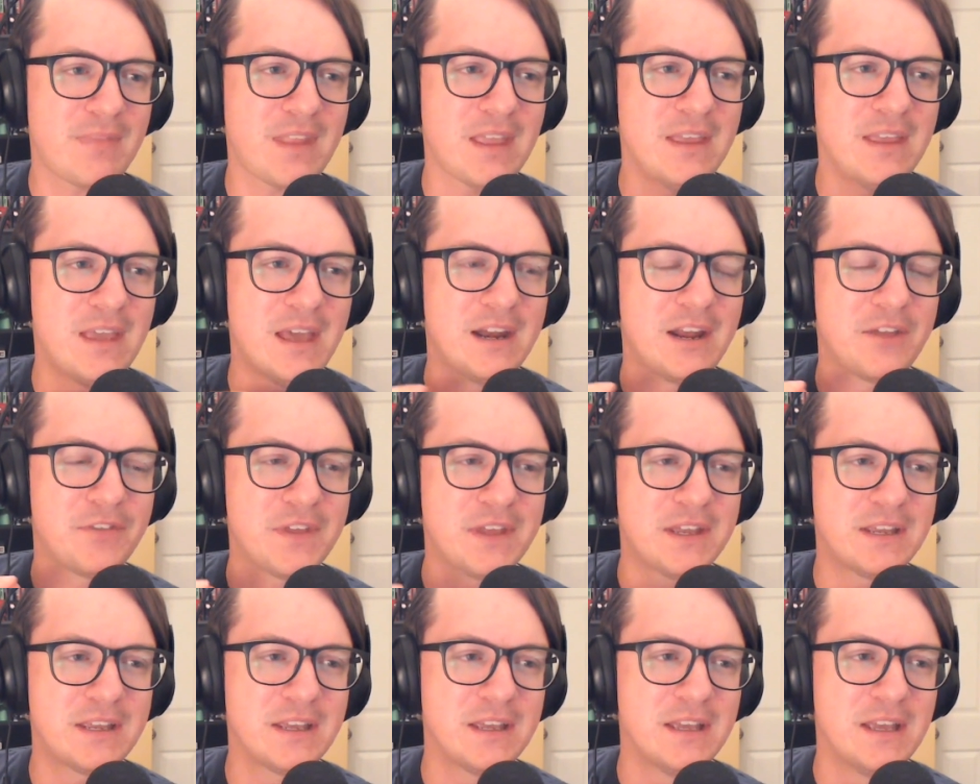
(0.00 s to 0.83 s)
And I
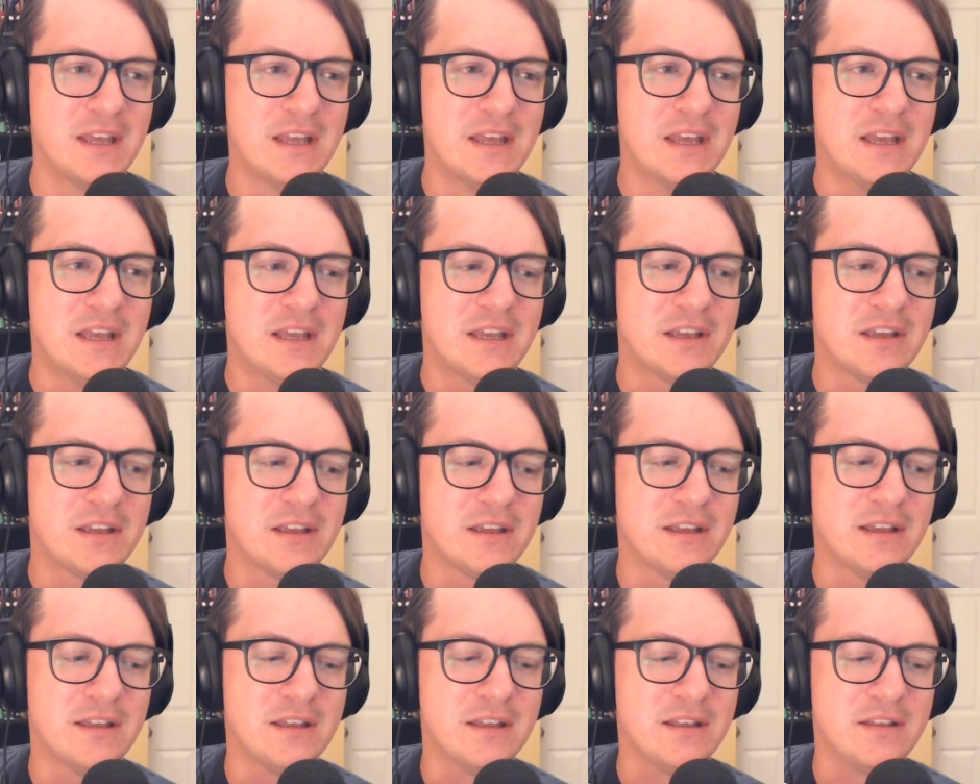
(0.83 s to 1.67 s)
think
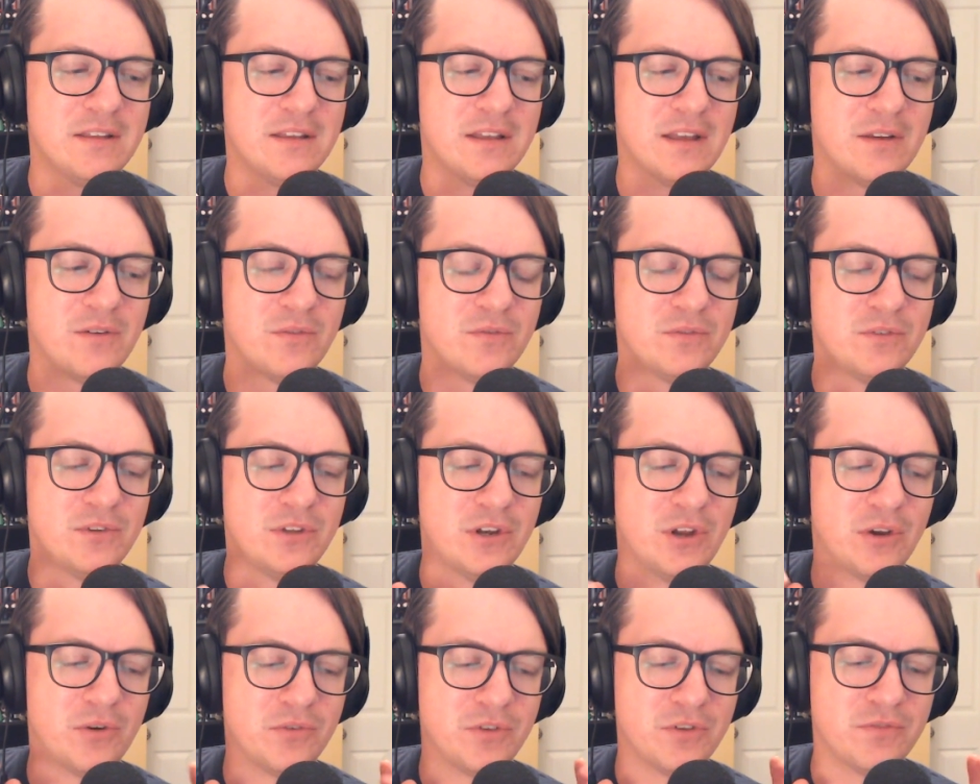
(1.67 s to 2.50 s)

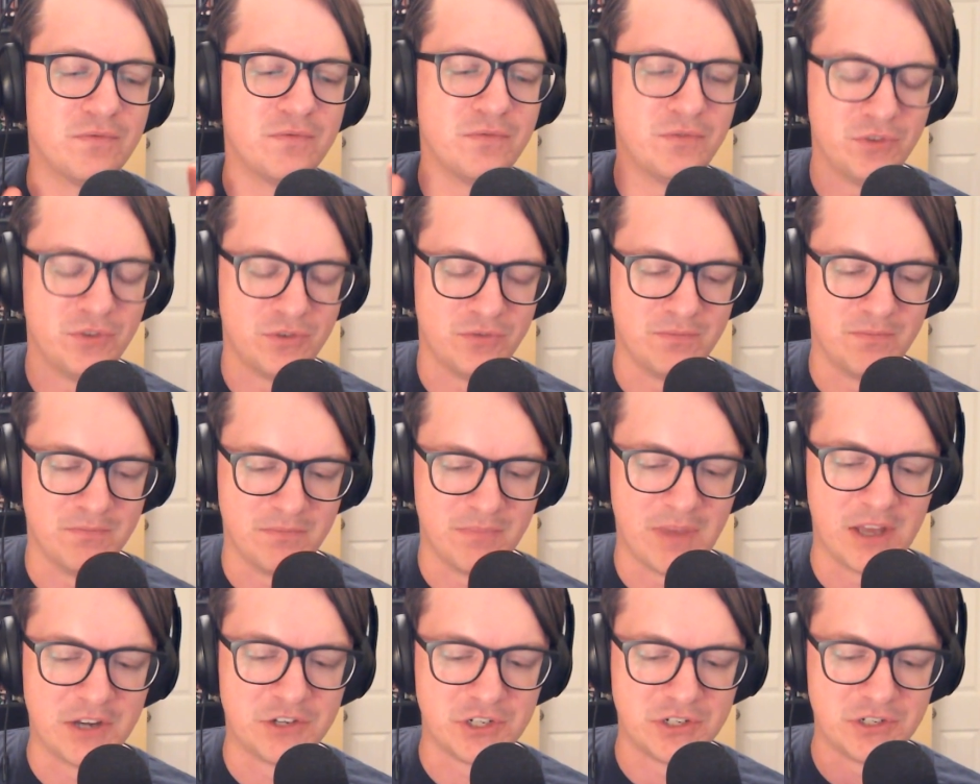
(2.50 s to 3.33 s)
you
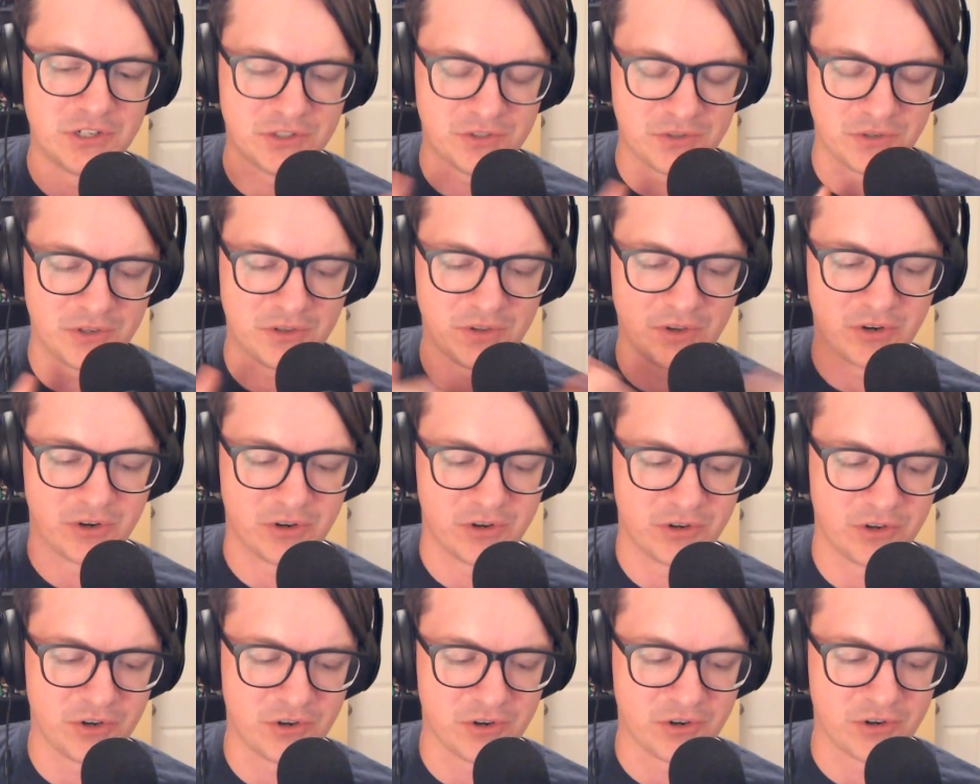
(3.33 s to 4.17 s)
mentioned just sort of
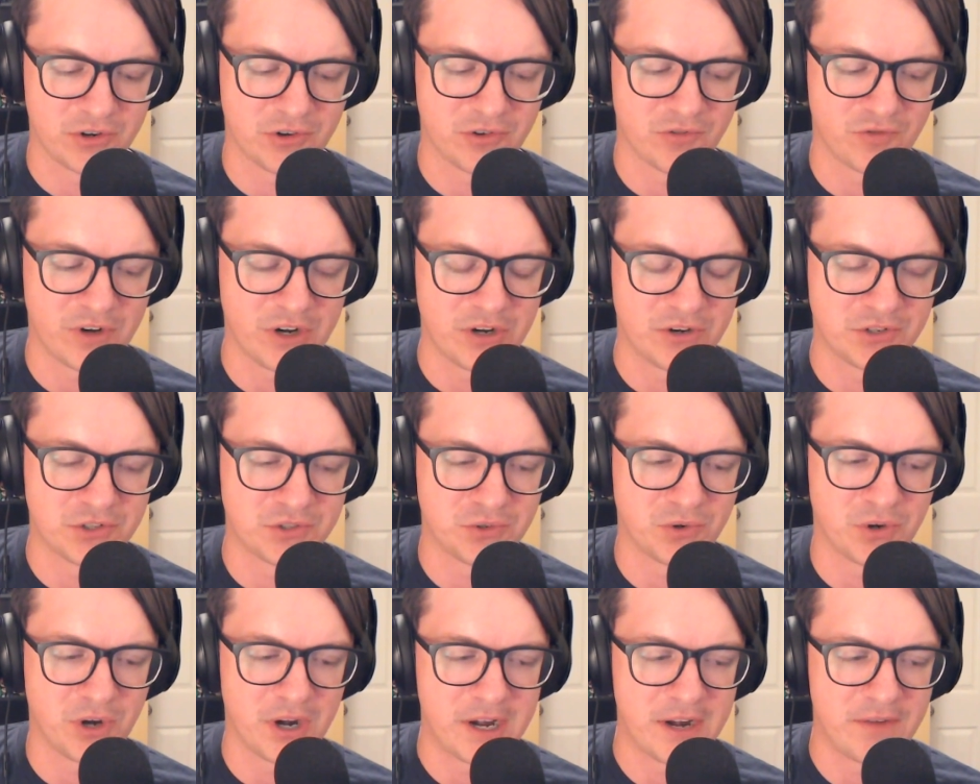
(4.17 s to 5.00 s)
your career
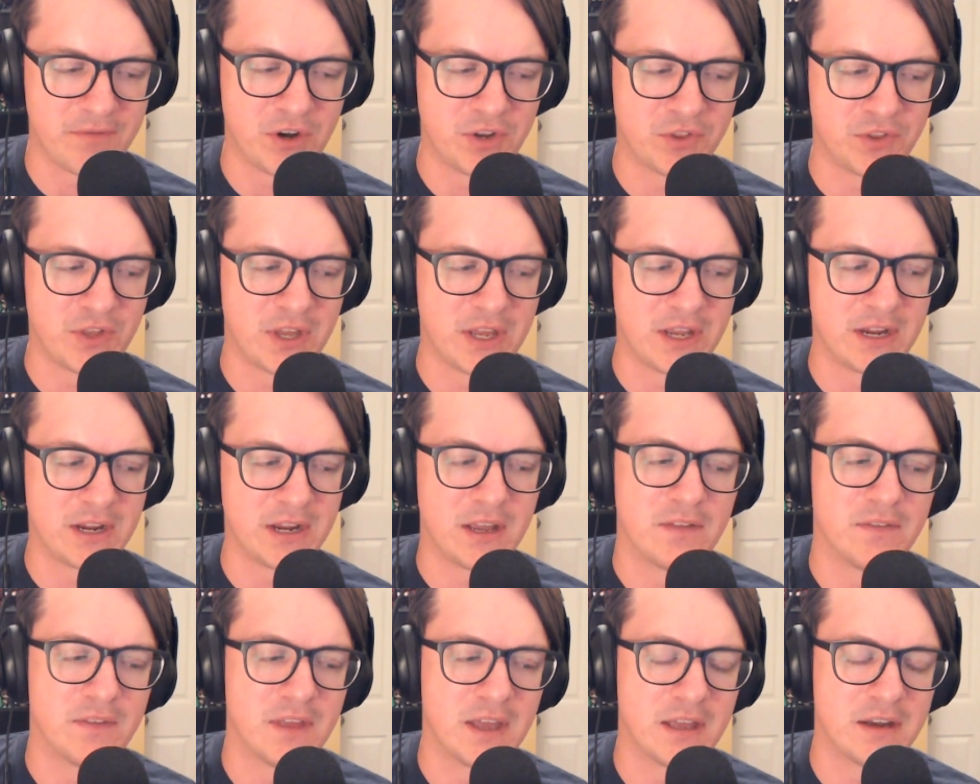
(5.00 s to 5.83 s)
story and everything,
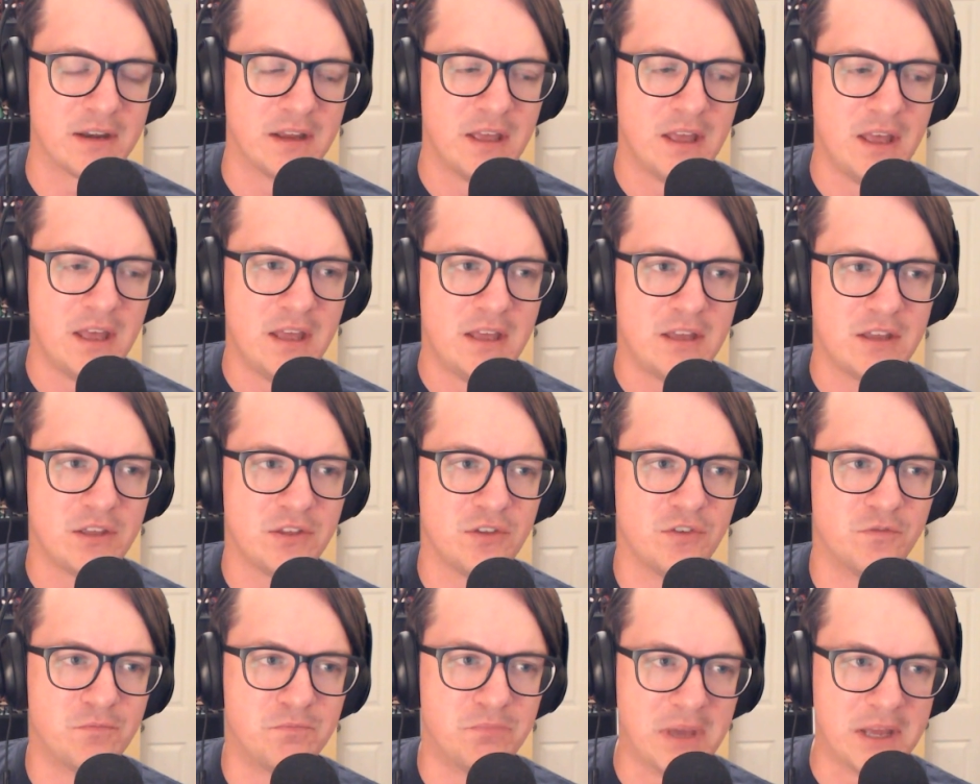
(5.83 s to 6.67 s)
and that
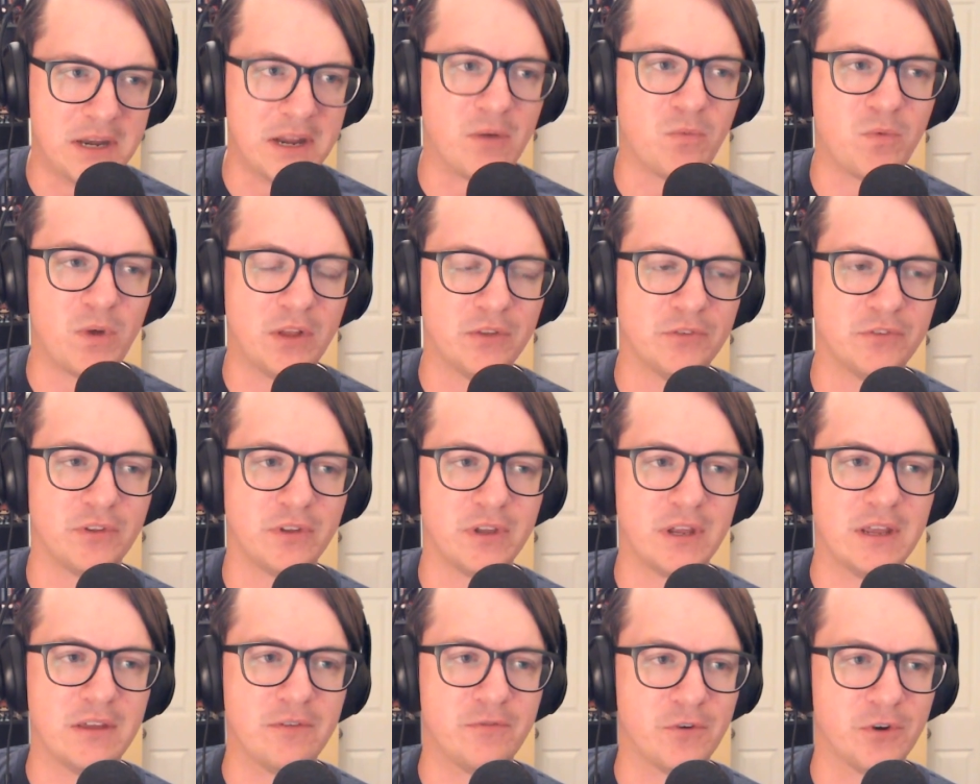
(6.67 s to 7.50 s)
you've been at
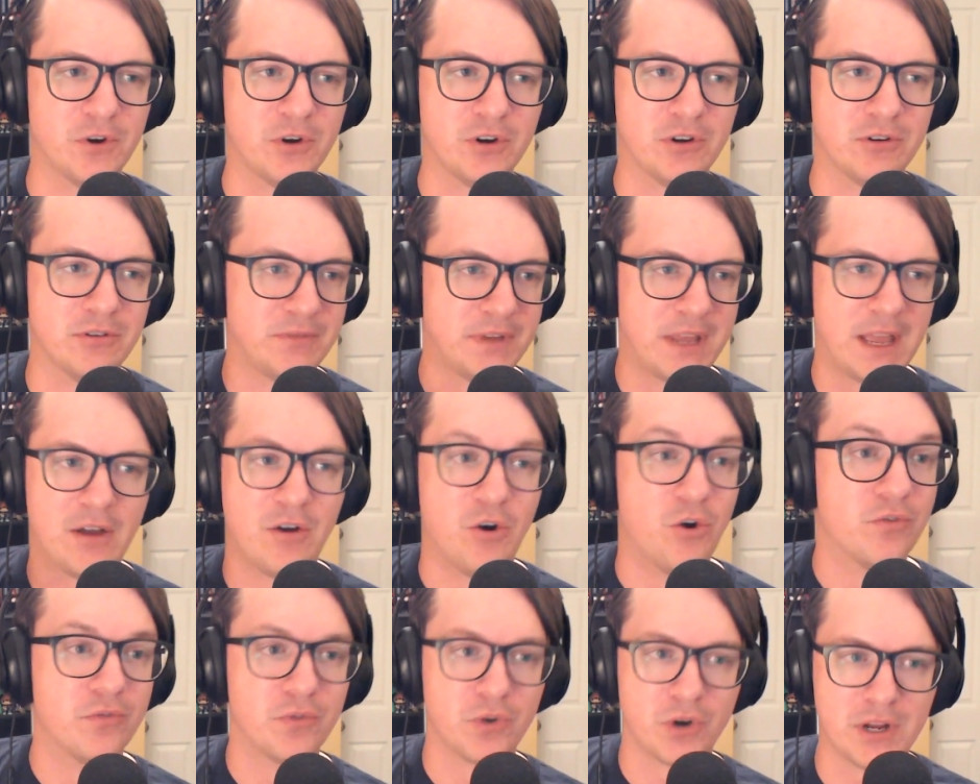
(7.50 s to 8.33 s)
Wellesley for yeah
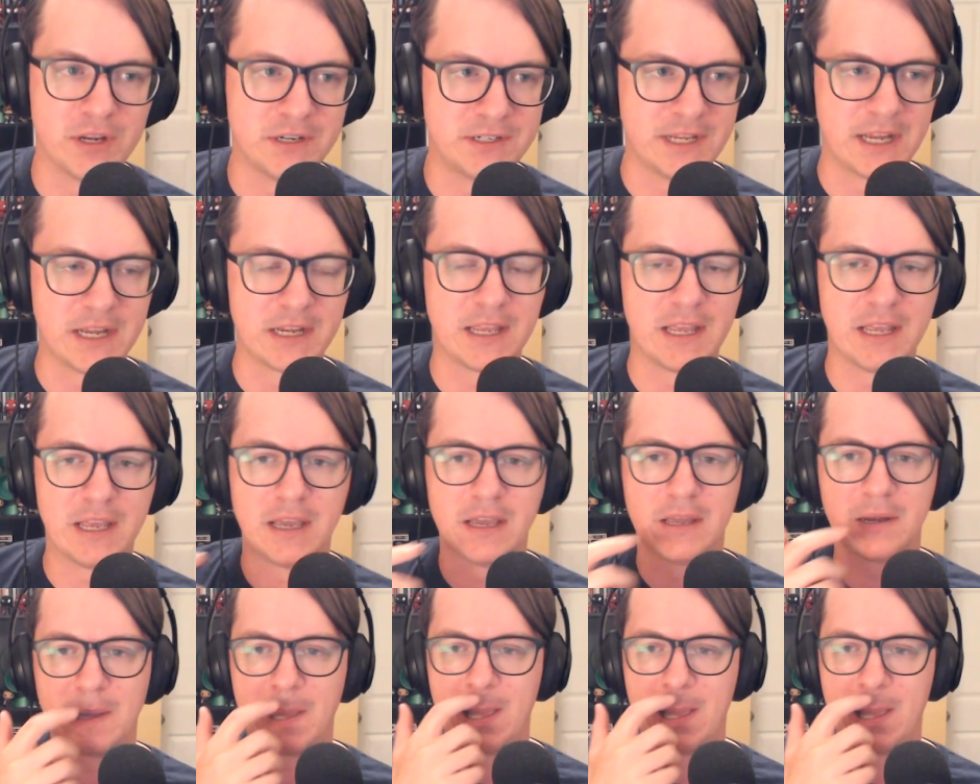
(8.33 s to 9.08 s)
over a decade.